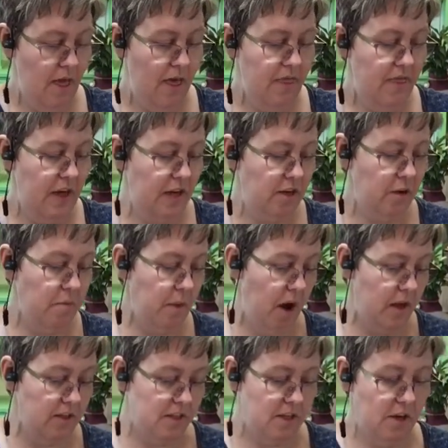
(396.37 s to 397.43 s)
then your
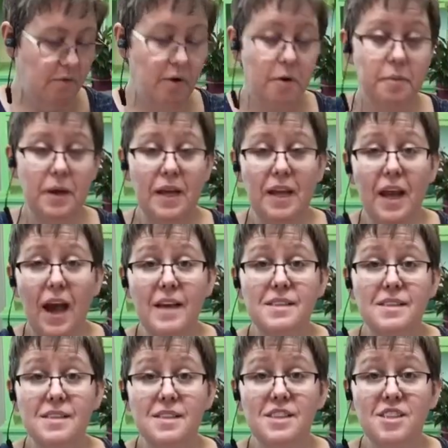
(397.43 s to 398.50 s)
monster will be
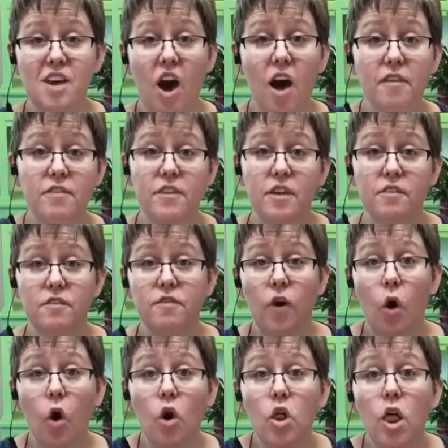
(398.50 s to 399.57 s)
nice and soft and
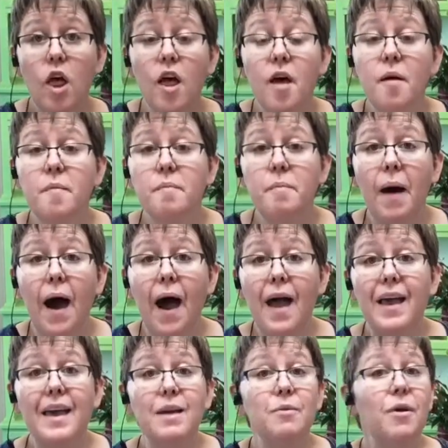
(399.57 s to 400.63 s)
full, but
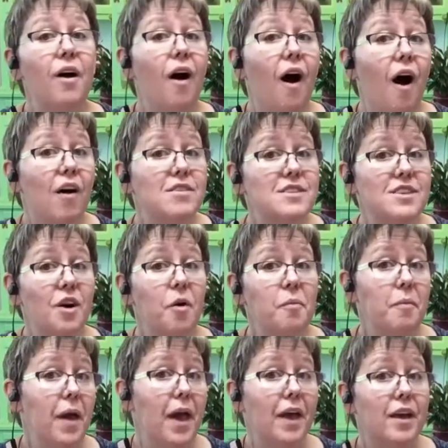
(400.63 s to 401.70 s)
he will also
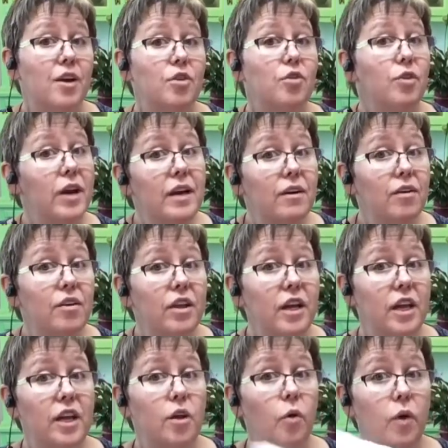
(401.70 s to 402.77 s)
make crinkly
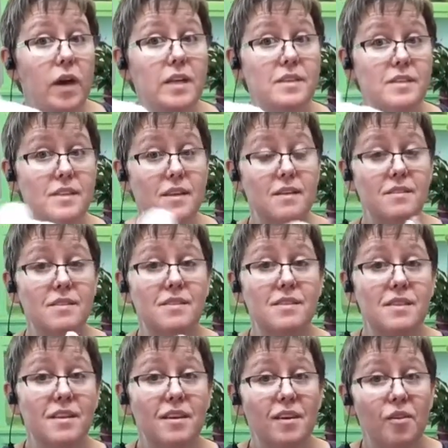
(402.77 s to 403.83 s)

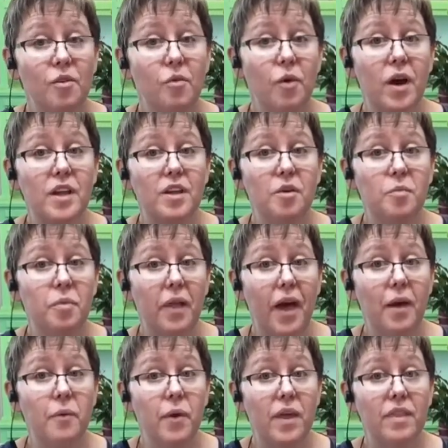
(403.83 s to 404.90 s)
noises when you
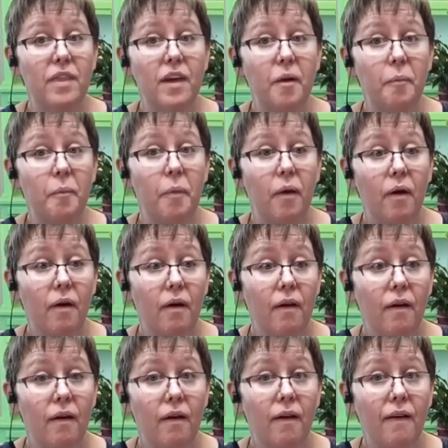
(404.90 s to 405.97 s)
play with him.
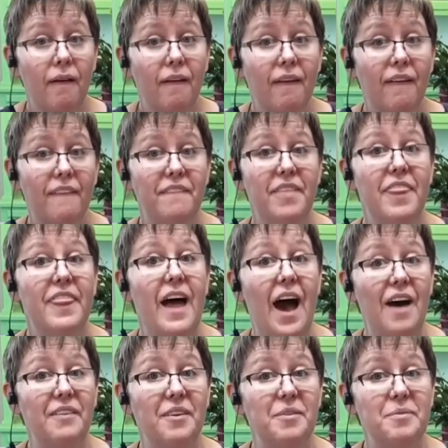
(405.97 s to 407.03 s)

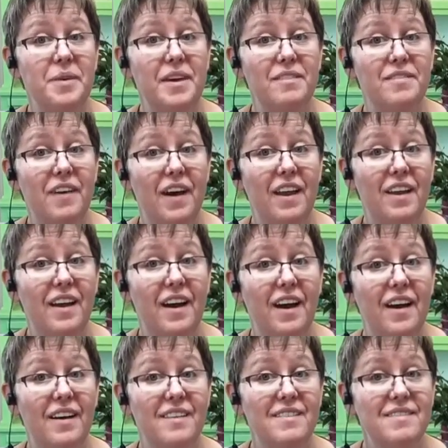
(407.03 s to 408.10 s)
That will be fun,
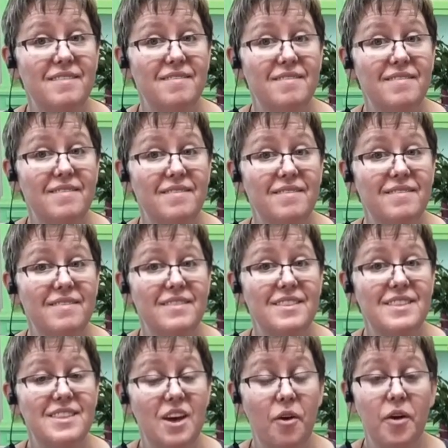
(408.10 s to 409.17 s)
huh?
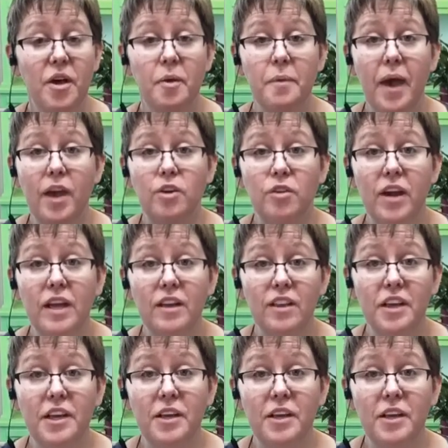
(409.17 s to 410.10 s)
So he'll make crinkly